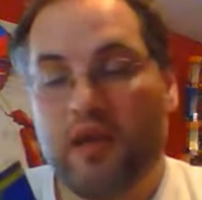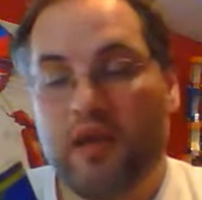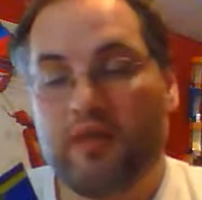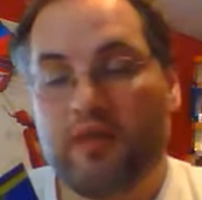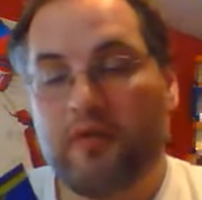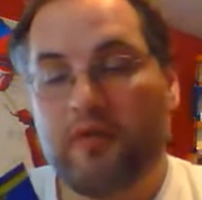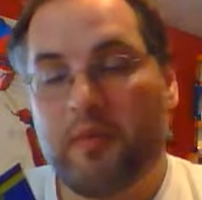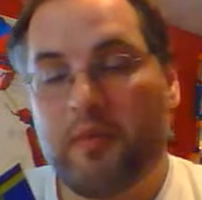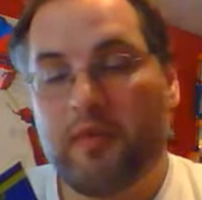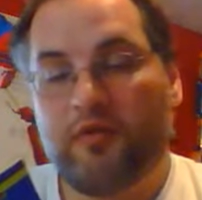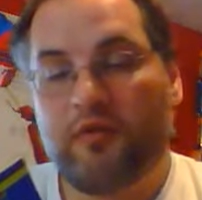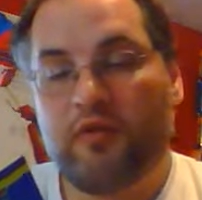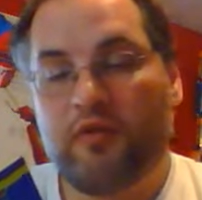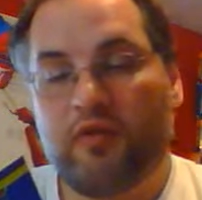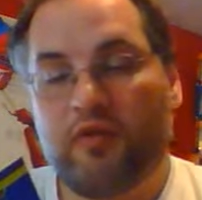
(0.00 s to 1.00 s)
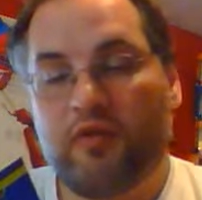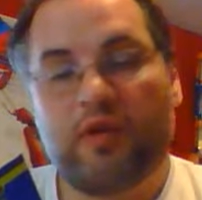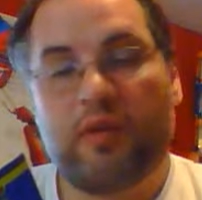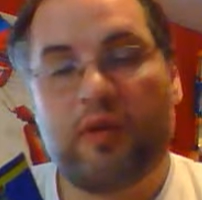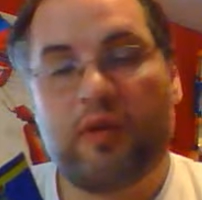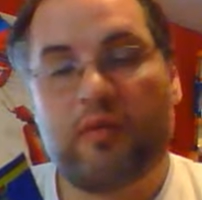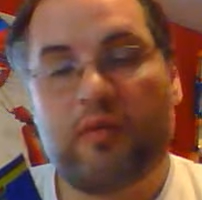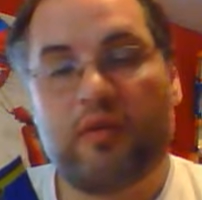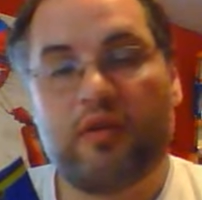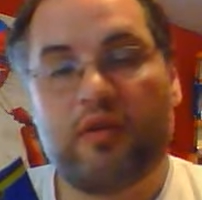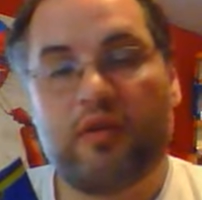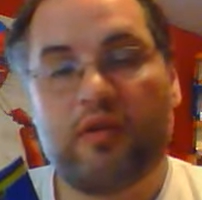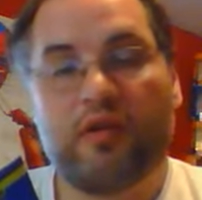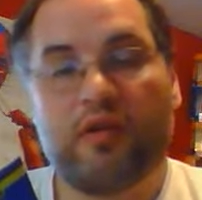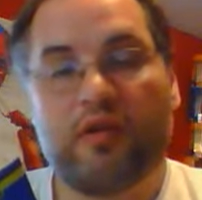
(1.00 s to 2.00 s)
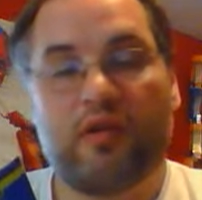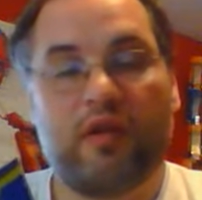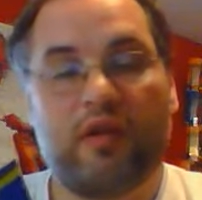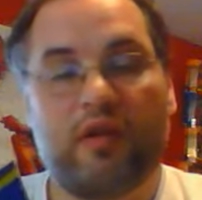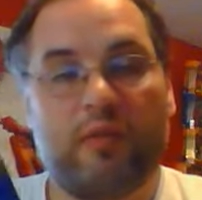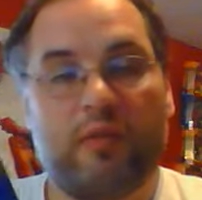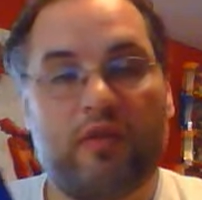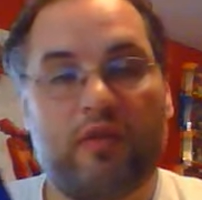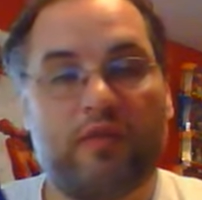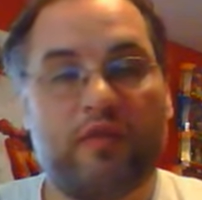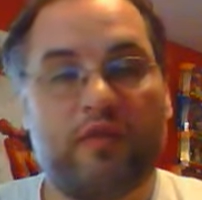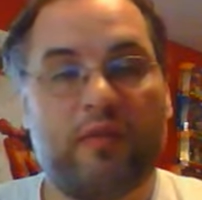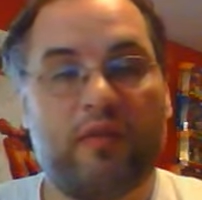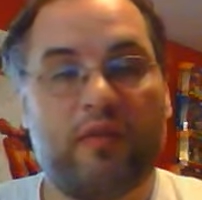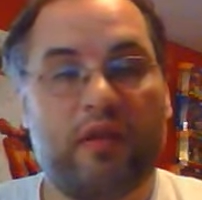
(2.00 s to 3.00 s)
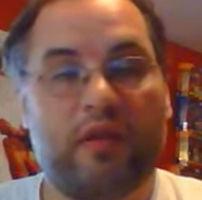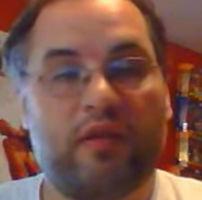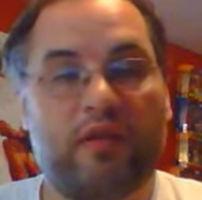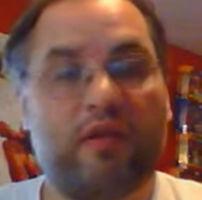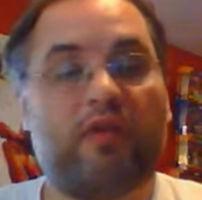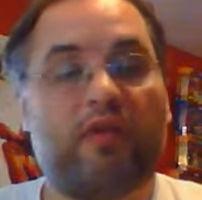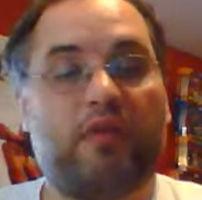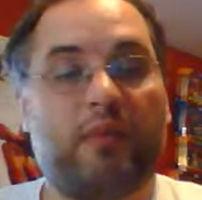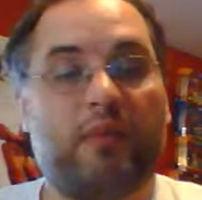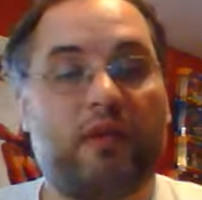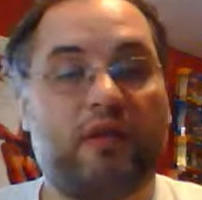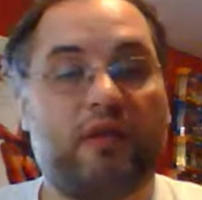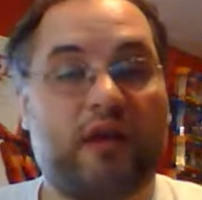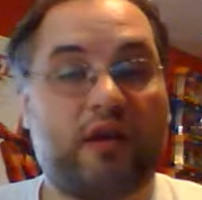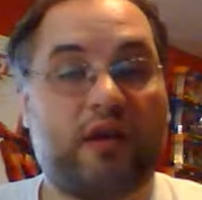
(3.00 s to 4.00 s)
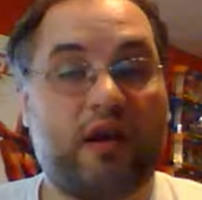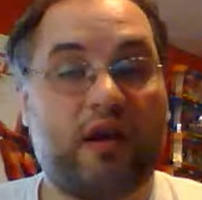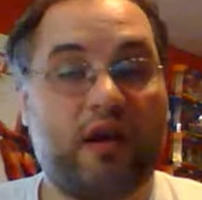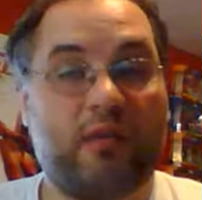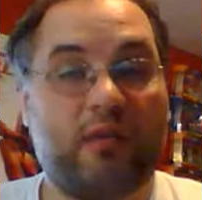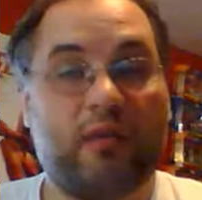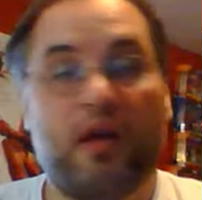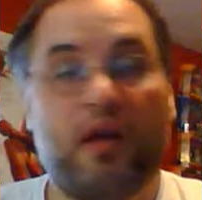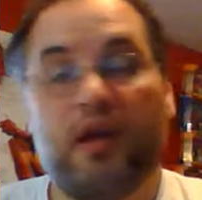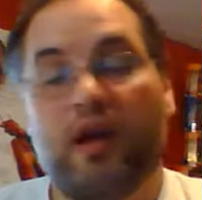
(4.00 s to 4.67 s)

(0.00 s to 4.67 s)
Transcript: If you want me to review your comic book, send an email over to teamhellions at gmail.com